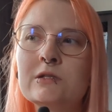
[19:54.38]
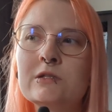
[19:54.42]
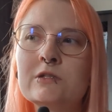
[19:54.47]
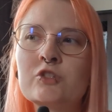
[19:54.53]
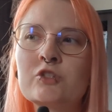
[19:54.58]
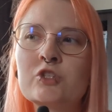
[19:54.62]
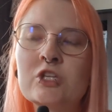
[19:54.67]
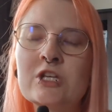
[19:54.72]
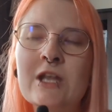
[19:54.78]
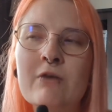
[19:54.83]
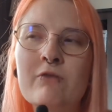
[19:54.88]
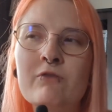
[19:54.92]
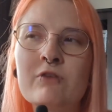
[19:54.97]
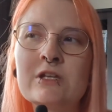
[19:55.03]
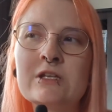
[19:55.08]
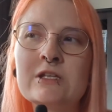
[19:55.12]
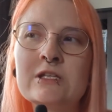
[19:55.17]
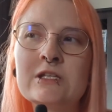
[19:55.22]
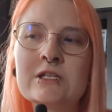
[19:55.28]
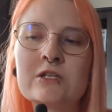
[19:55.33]
she never
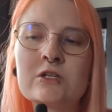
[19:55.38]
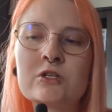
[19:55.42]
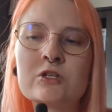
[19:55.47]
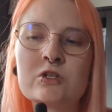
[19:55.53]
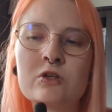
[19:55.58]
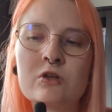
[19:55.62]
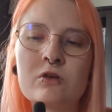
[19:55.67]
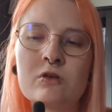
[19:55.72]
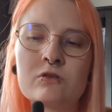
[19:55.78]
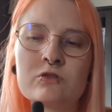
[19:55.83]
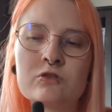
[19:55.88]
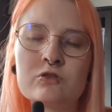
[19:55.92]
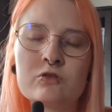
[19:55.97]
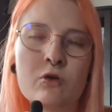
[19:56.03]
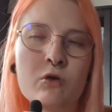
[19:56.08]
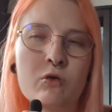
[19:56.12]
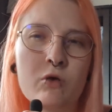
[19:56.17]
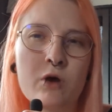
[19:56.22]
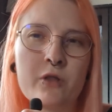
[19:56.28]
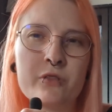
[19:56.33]
needed to
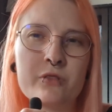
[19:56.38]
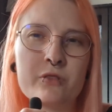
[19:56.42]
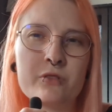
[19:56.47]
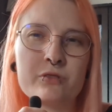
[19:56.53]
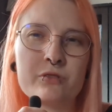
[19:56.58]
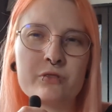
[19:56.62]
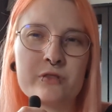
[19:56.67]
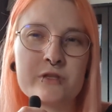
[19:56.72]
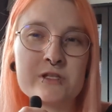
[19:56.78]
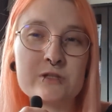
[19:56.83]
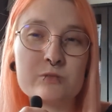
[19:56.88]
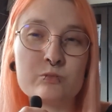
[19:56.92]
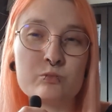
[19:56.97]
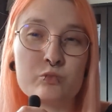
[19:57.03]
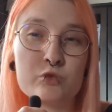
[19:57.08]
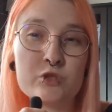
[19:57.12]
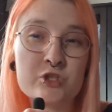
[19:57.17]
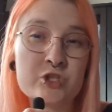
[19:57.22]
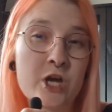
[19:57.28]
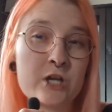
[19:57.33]
go on this
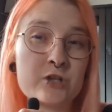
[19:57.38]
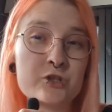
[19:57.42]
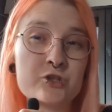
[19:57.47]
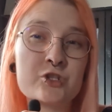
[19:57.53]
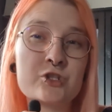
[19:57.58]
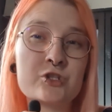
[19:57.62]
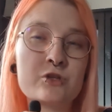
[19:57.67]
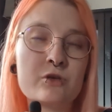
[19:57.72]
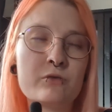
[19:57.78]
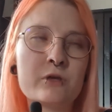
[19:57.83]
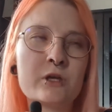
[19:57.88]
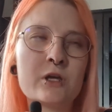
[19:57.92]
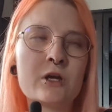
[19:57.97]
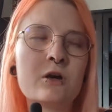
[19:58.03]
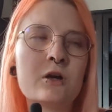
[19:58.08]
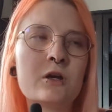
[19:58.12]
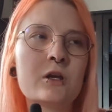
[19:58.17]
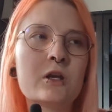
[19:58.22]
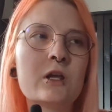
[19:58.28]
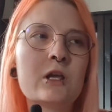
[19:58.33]
witch hunt she's going
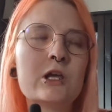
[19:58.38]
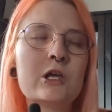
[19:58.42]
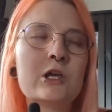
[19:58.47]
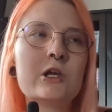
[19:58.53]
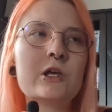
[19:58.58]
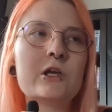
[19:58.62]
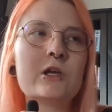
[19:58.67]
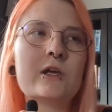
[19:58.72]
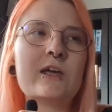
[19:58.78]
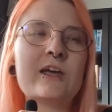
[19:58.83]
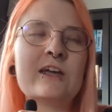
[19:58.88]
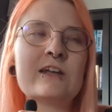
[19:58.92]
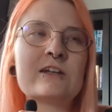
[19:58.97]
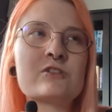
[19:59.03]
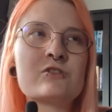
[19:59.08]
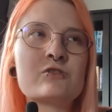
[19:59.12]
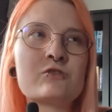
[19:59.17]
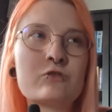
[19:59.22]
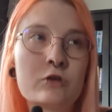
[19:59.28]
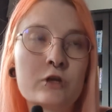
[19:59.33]
on and
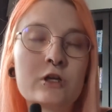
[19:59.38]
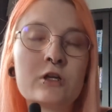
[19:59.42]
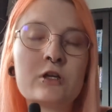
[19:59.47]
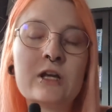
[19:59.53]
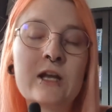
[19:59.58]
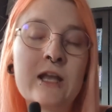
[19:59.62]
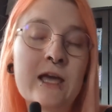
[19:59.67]
destroying her